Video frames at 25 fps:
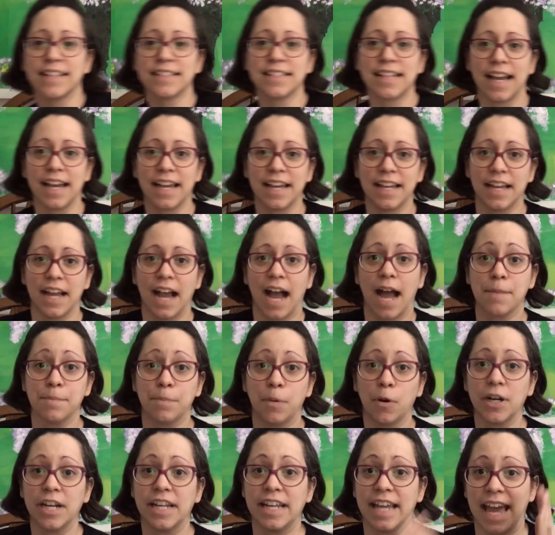I'm
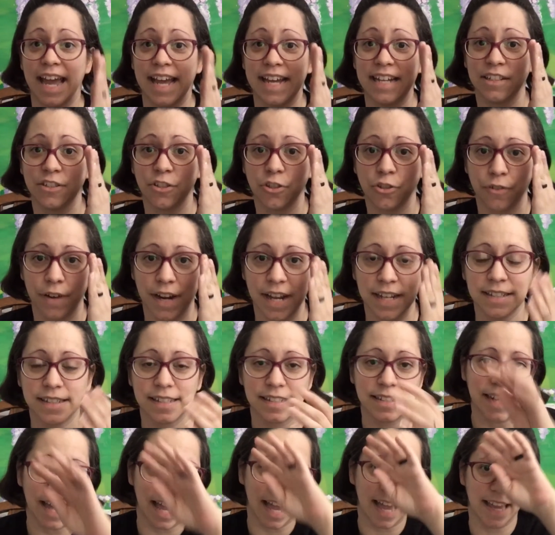putting 8 strands a
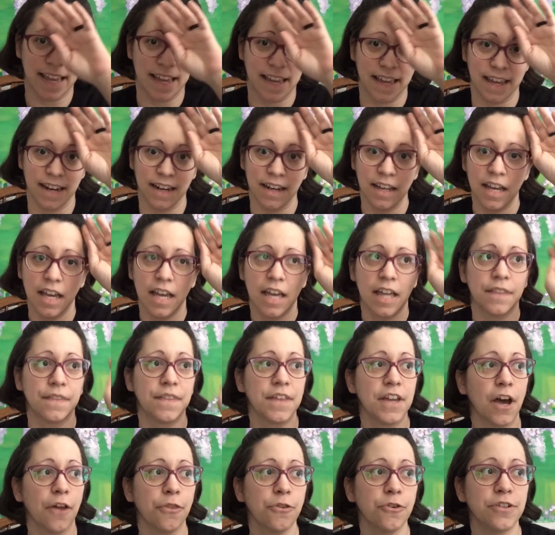day in.
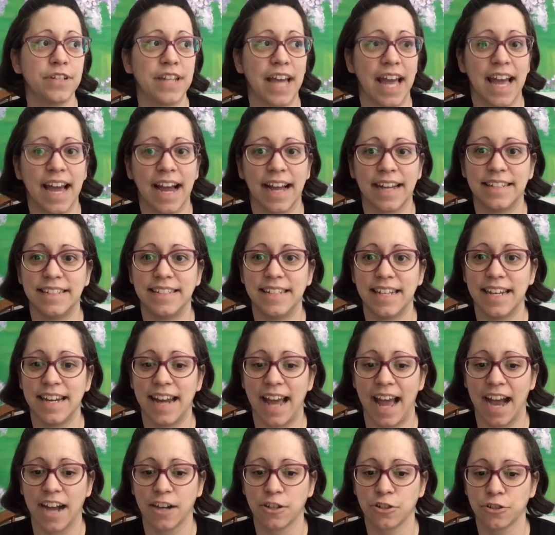The other day I did
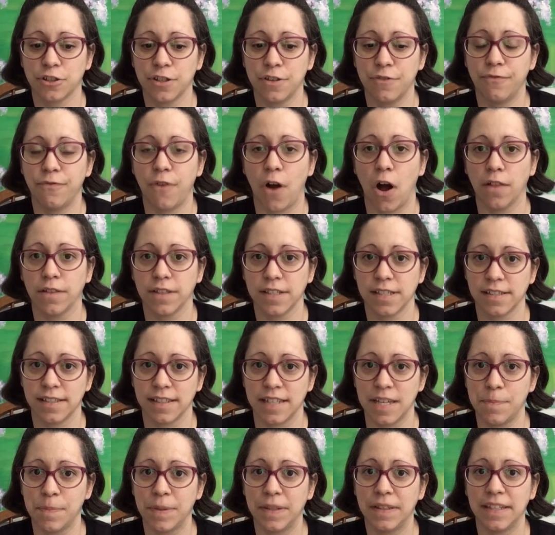actually fall
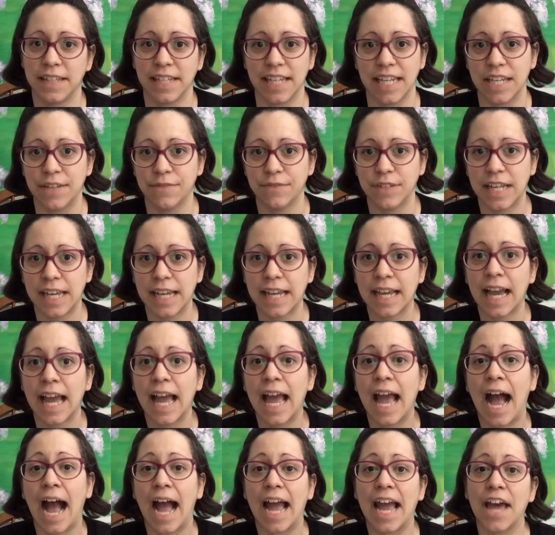asleep in the evening.
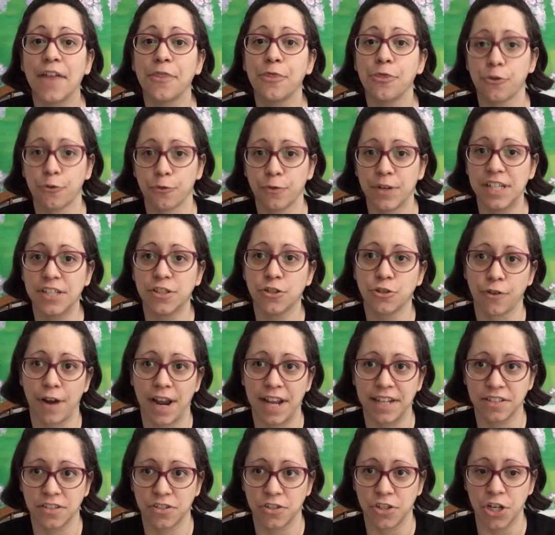I had 3
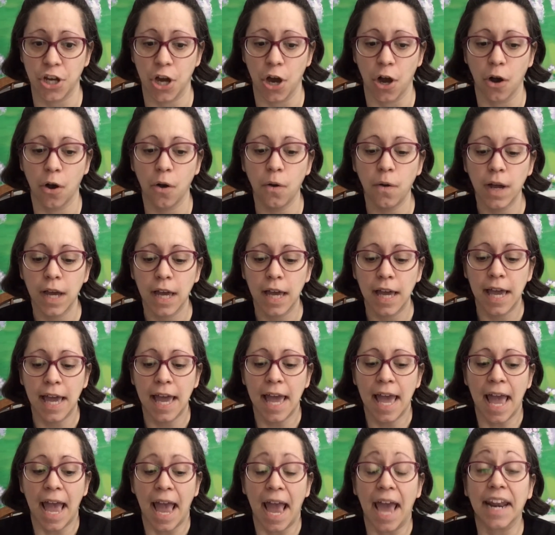strands to go
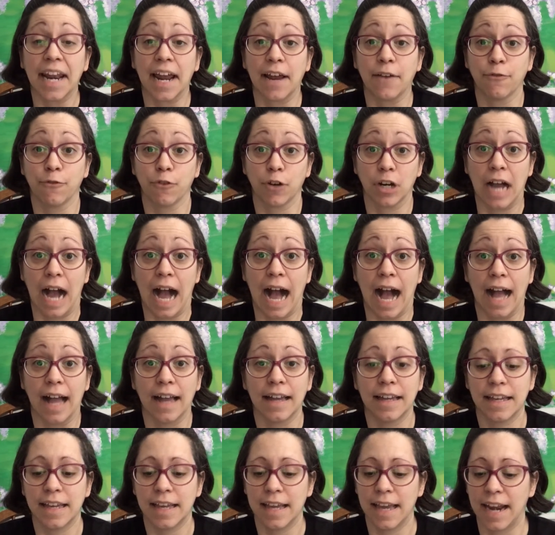and I forgot,
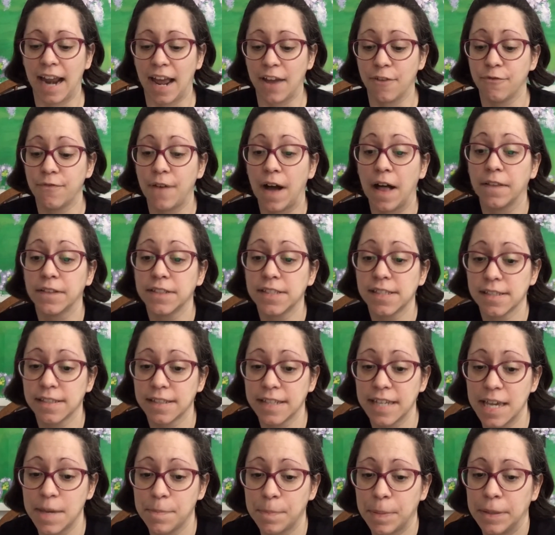and I fell
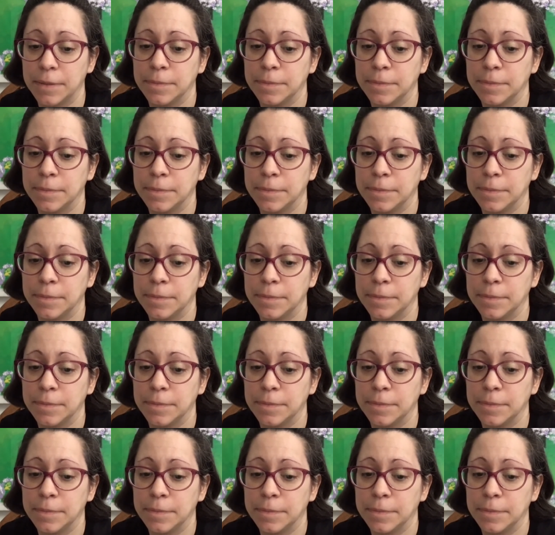asleep